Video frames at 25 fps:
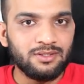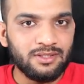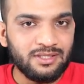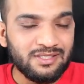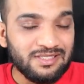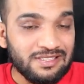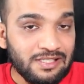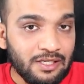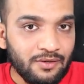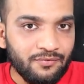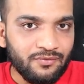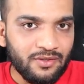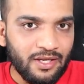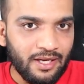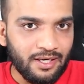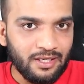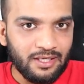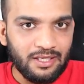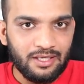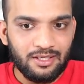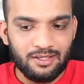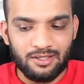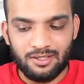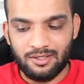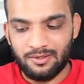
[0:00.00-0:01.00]
the sieve
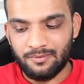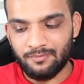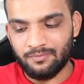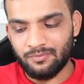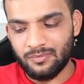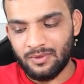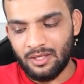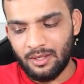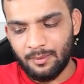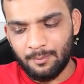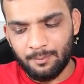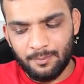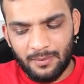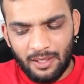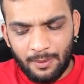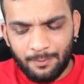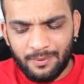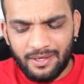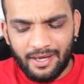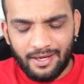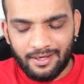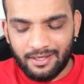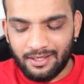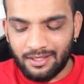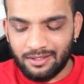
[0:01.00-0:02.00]
technique.
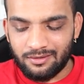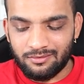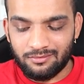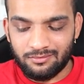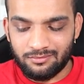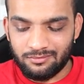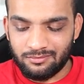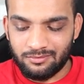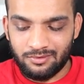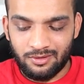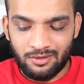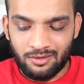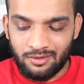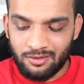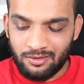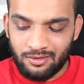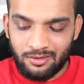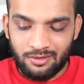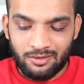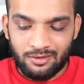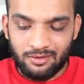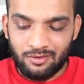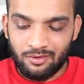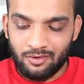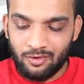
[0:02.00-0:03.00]
Maybe I can
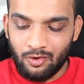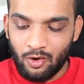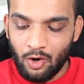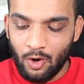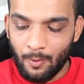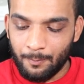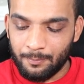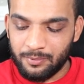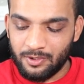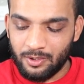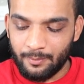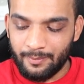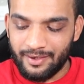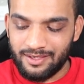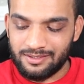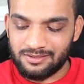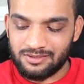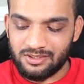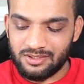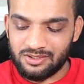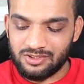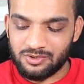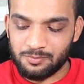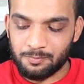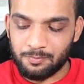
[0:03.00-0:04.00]

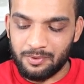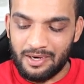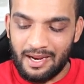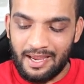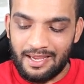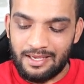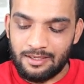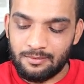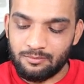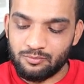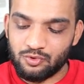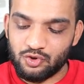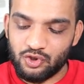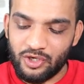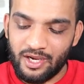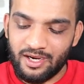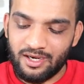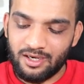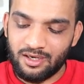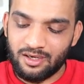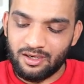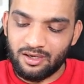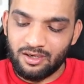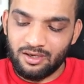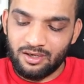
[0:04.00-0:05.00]
optimize this prime
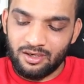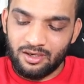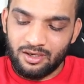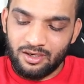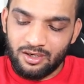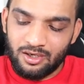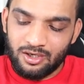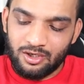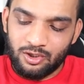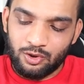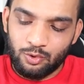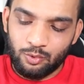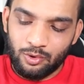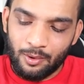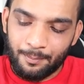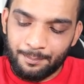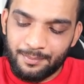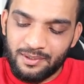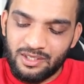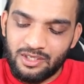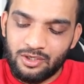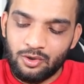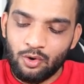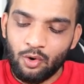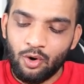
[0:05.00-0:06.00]
check to a
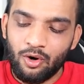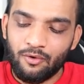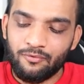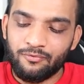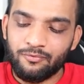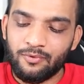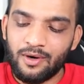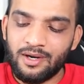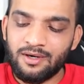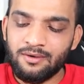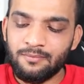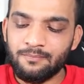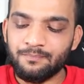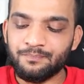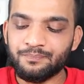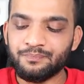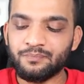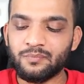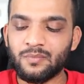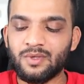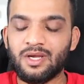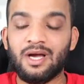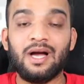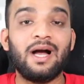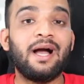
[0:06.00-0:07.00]
BGO of 1.
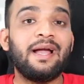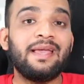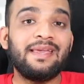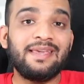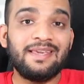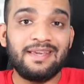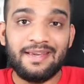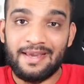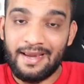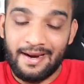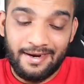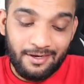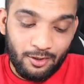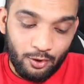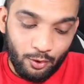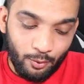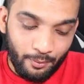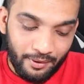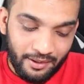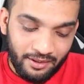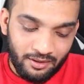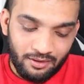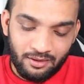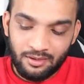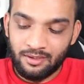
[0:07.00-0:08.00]
I can
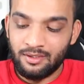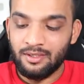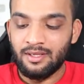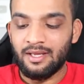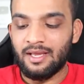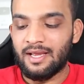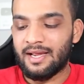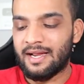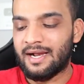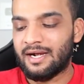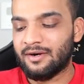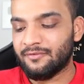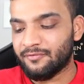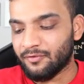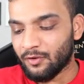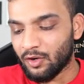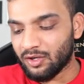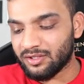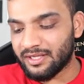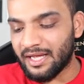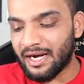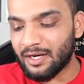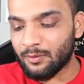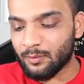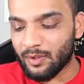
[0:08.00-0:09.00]
do it. And
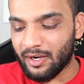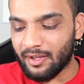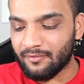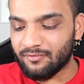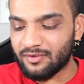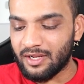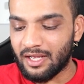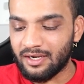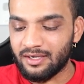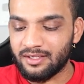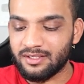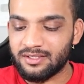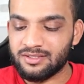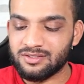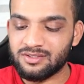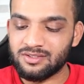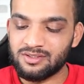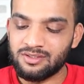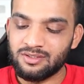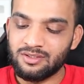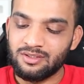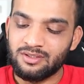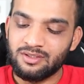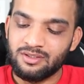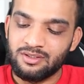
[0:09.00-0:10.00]
for that, what I've done
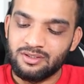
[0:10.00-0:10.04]
is,